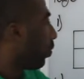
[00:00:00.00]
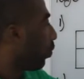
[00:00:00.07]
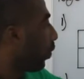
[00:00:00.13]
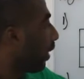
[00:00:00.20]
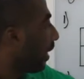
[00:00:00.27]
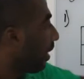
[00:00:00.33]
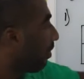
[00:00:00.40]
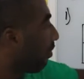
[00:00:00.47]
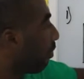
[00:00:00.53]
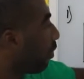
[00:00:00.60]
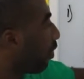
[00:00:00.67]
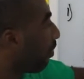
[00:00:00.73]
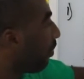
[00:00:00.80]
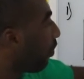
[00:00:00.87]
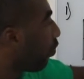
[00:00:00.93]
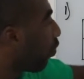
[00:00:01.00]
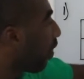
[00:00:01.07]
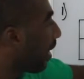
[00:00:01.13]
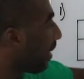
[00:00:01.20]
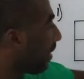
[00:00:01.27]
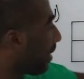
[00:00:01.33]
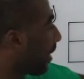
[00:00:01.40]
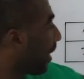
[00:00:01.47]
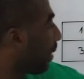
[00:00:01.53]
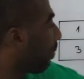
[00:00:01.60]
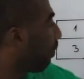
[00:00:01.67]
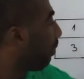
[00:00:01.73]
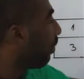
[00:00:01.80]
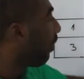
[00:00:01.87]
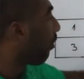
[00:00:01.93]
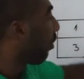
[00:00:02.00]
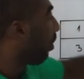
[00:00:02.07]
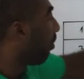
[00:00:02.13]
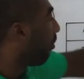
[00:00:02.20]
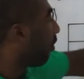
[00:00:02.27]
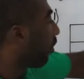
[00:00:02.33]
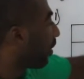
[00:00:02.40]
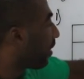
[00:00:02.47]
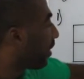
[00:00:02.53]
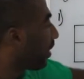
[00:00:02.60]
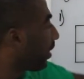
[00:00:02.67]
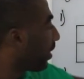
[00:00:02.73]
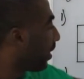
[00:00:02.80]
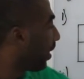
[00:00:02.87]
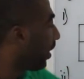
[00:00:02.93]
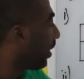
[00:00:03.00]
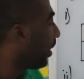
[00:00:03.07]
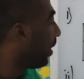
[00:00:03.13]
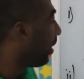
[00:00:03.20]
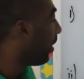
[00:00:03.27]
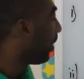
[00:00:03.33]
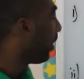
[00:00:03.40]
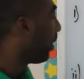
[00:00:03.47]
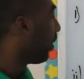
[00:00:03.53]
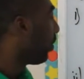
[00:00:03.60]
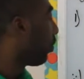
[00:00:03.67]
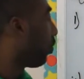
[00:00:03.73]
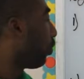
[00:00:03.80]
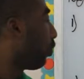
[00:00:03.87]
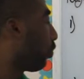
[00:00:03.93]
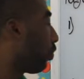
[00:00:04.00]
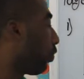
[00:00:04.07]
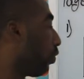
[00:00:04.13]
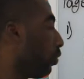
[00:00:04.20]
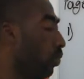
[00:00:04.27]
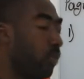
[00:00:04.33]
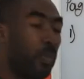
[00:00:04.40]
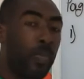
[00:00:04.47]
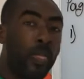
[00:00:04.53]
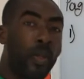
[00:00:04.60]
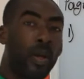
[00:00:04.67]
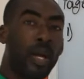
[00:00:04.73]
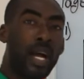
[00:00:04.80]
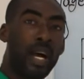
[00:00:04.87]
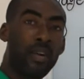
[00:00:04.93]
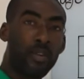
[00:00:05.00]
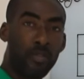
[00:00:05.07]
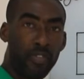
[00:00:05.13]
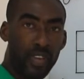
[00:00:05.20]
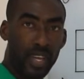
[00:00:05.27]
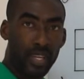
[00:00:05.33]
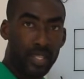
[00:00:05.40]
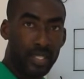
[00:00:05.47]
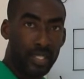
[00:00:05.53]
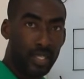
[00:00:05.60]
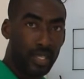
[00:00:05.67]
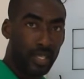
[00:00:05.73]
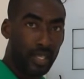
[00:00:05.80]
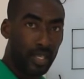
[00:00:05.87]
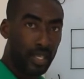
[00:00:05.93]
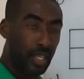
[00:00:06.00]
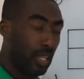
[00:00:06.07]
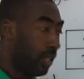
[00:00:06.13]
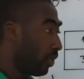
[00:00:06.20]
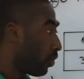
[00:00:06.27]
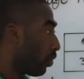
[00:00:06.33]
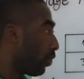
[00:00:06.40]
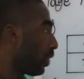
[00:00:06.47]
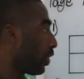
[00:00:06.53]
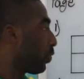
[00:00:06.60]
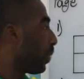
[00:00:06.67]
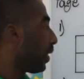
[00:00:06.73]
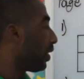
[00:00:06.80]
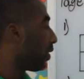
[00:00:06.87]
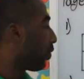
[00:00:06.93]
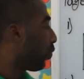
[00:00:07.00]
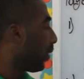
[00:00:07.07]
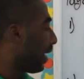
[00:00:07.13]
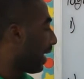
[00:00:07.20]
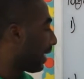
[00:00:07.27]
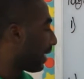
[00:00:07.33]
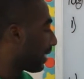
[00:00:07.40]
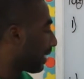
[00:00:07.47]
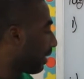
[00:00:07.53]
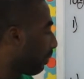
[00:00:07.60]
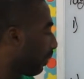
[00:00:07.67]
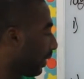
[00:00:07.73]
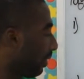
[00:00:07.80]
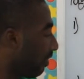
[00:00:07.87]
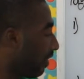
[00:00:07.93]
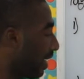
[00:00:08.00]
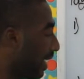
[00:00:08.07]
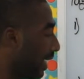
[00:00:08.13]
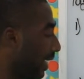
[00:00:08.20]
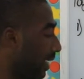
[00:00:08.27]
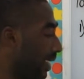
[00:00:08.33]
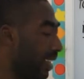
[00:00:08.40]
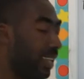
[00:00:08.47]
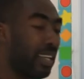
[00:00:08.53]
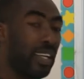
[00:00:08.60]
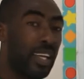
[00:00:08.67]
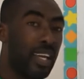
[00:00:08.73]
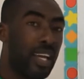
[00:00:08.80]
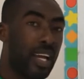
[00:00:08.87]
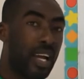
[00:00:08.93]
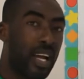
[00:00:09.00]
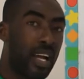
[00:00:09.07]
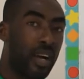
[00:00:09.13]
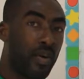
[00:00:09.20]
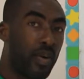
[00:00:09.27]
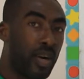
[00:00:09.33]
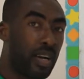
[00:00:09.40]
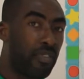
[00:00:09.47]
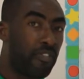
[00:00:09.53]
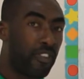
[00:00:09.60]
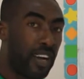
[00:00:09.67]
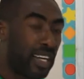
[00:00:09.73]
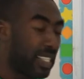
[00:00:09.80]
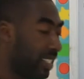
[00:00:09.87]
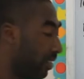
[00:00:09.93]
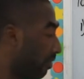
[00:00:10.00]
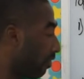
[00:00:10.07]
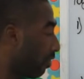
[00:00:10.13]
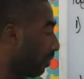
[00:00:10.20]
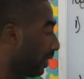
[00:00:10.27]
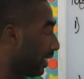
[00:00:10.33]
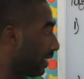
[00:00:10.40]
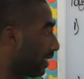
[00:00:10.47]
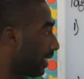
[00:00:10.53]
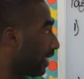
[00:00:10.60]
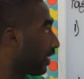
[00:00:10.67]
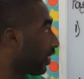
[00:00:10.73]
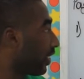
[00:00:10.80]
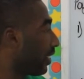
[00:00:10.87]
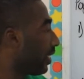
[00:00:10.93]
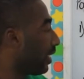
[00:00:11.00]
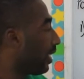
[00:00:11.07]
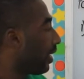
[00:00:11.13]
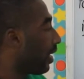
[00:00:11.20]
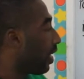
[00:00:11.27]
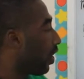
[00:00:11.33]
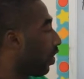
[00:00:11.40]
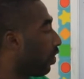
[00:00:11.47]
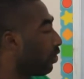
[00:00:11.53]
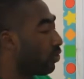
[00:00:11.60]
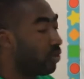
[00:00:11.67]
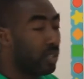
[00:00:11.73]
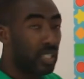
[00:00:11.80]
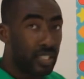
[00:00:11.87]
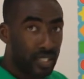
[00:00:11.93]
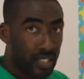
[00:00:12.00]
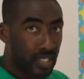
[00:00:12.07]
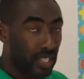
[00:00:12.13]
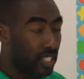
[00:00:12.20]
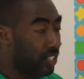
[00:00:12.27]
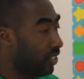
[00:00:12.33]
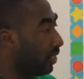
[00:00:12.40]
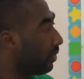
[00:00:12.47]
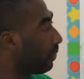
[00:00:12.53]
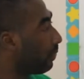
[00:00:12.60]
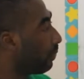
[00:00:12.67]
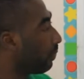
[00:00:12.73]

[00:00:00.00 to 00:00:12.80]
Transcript: we have moved one step from 16 to 2 out of 8. So which means we are simplifying our fraction from this section onto this section.